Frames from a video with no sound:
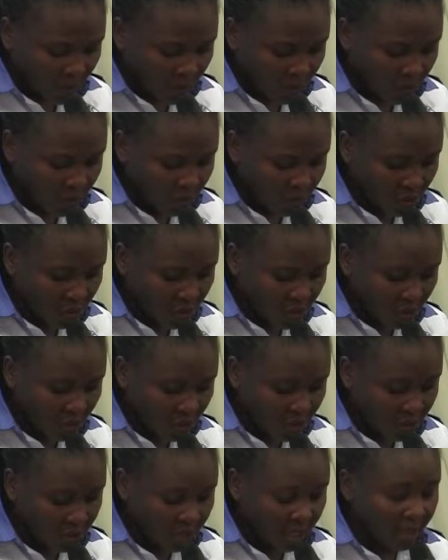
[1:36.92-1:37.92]
We
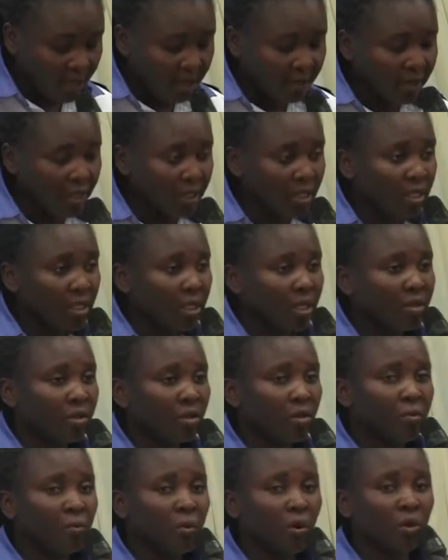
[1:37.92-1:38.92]
do generate a
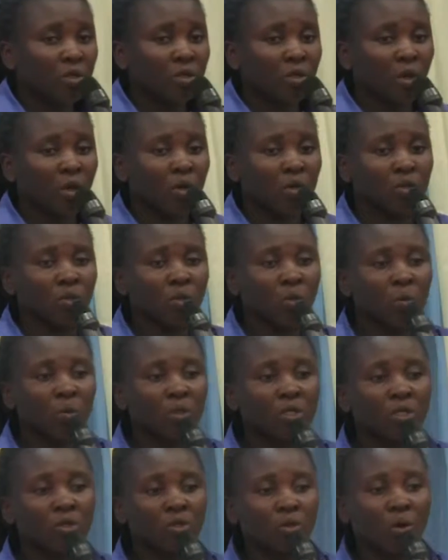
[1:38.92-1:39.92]
report also,
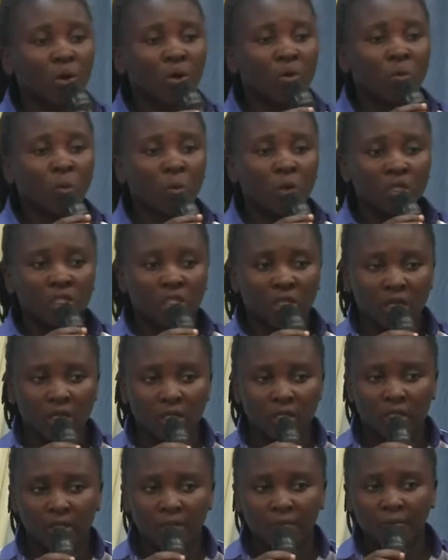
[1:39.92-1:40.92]
which is called watch
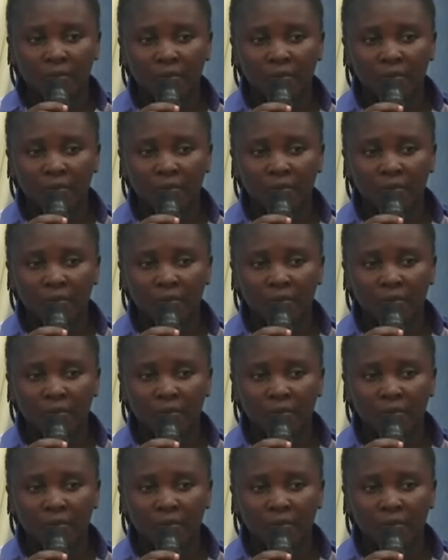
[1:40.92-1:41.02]
list.